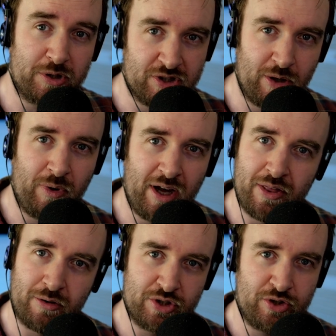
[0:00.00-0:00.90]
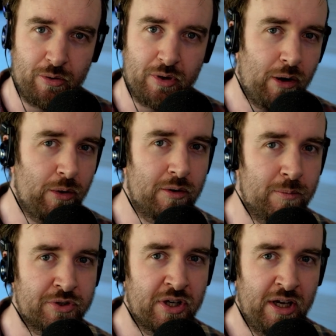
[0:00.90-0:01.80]
somewhere there are snow
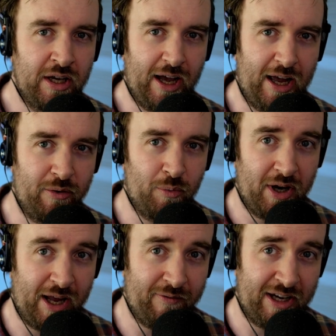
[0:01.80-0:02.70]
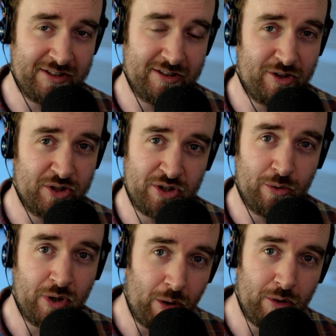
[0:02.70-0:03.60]
golems, and when I have access to the snow
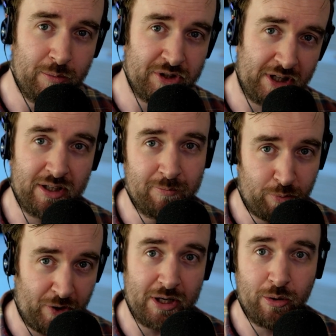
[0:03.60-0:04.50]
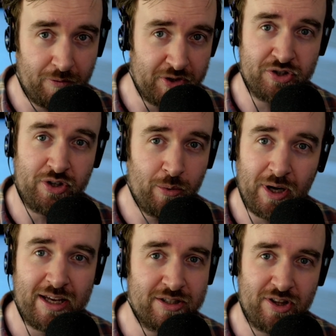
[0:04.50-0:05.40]
golems, I can break all of the snow
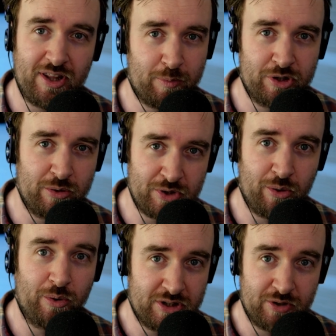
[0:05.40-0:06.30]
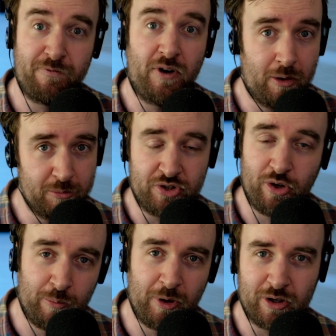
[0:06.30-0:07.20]
layers that they produce in order to farm
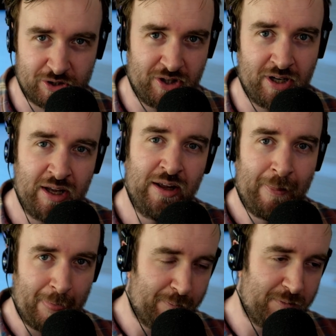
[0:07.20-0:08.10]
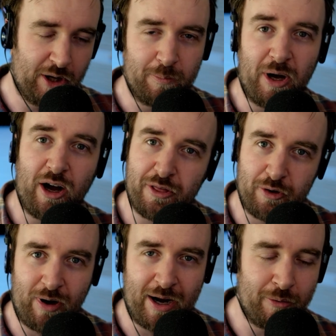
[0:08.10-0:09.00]
snow blocks and path
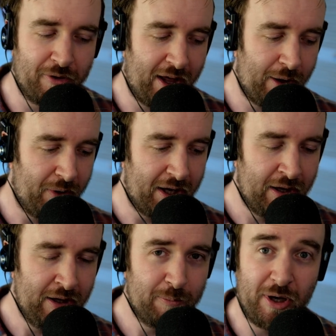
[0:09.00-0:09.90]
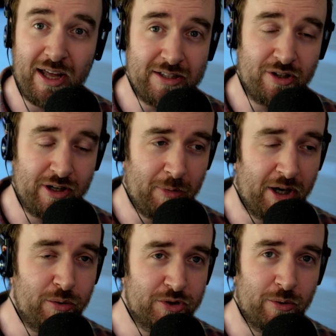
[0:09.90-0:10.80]
around that way. By that time,
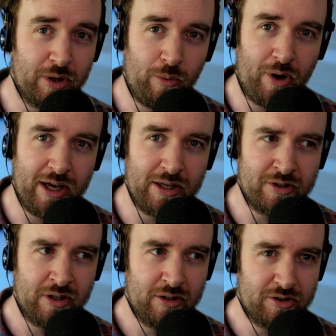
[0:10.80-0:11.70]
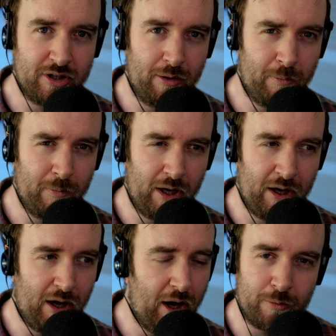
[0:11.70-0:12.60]
I'd also acquired some
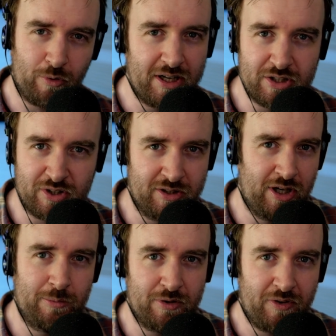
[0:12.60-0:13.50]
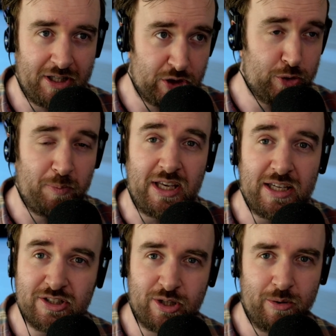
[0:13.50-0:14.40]
upgrades in terms of like
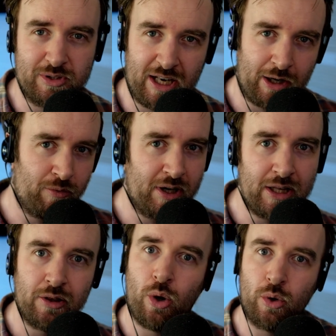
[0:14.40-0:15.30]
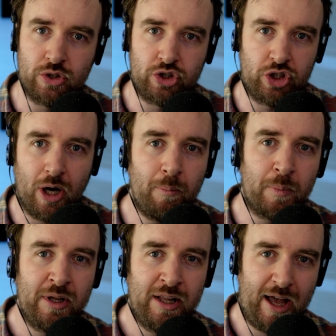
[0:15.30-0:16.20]
speed, so I was getting a really long jump,
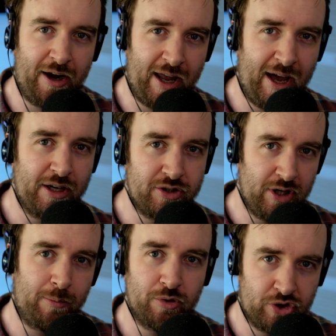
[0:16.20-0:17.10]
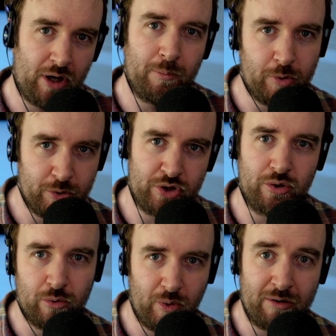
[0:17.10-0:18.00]
and I had a double jump or
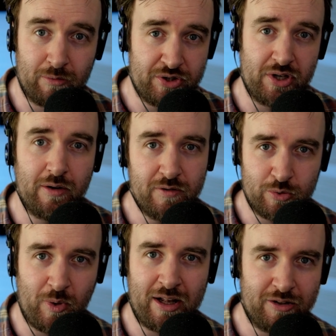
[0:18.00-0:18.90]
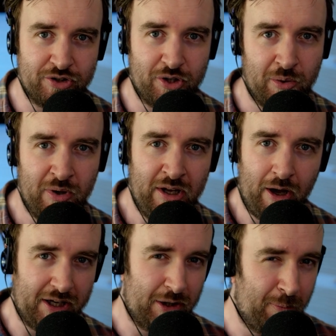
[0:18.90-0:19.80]
two in reserve as well, so
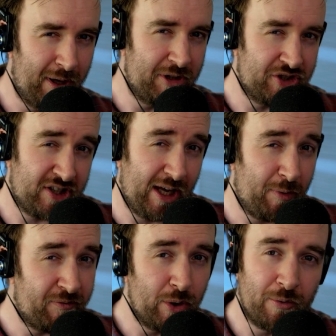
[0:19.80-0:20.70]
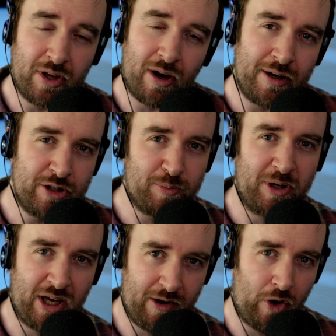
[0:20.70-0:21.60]
I could maybe skip a few of the islands by
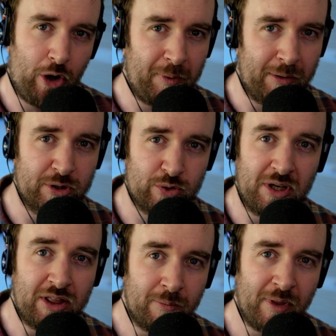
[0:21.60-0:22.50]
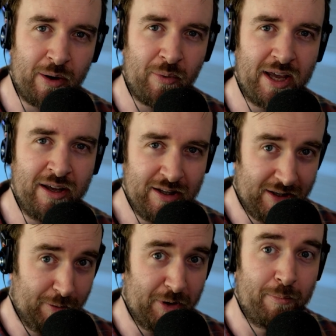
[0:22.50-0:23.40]
kind of hopping between them that way, a
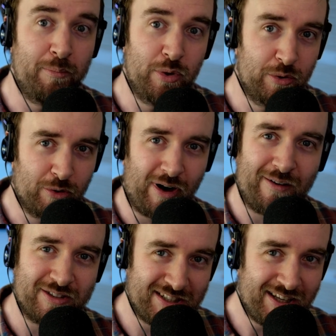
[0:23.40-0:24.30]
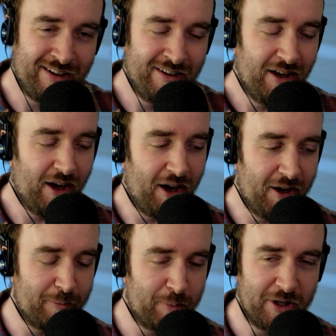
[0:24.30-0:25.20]
little bit of moon gravity,
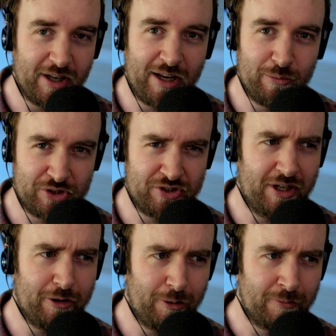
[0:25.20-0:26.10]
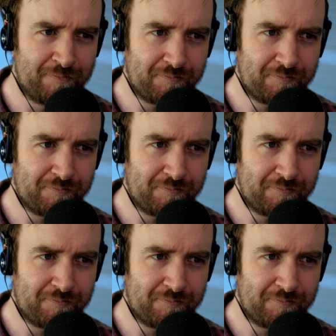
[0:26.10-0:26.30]
but it was still